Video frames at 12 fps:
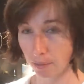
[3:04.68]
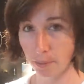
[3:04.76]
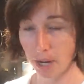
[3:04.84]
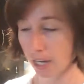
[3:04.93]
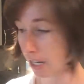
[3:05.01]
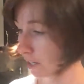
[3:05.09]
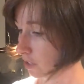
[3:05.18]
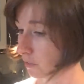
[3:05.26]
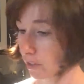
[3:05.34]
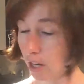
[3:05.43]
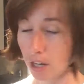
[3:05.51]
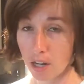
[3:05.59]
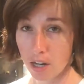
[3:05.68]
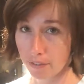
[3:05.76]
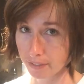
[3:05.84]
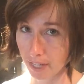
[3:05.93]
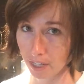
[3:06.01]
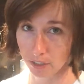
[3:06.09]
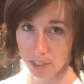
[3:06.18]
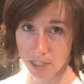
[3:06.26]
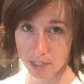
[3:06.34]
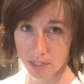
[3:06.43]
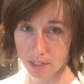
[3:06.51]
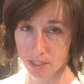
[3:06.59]
combine it. You've got enough
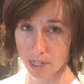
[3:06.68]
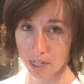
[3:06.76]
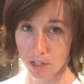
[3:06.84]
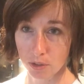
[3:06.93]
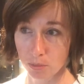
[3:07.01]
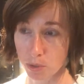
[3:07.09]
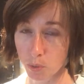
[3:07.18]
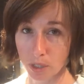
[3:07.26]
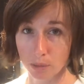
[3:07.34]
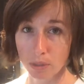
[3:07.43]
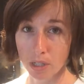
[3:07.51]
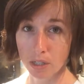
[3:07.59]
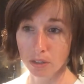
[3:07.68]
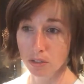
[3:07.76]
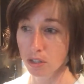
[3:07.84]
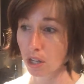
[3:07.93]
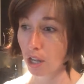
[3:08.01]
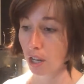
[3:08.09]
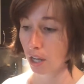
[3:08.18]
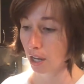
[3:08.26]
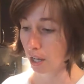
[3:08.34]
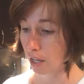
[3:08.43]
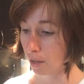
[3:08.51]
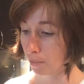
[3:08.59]
calories to sustain you between meals,
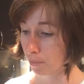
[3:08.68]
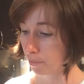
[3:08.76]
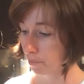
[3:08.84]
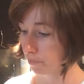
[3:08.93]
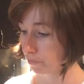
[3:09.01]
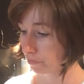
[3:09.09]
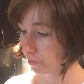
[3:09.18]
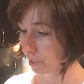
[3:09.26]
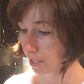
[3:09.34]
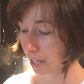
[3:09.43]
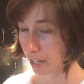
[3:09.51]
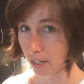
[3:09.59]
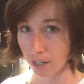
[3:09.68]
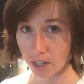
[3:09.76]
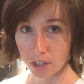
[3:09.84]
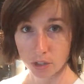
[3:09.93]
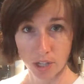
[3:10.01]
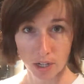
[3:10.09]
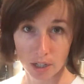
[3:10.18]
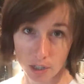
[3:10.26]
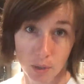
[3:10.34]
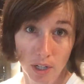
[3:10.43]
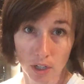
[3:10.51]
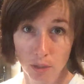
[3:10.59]
and you
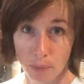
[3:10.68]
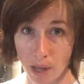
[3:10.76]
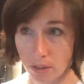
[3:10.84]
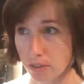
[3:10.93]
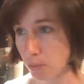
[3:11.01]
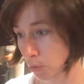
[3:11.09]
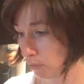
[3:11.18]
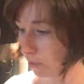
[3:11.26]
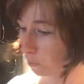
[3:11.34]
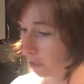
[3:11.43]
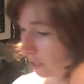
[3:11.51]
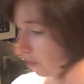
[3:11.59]
get a good balance, one red, one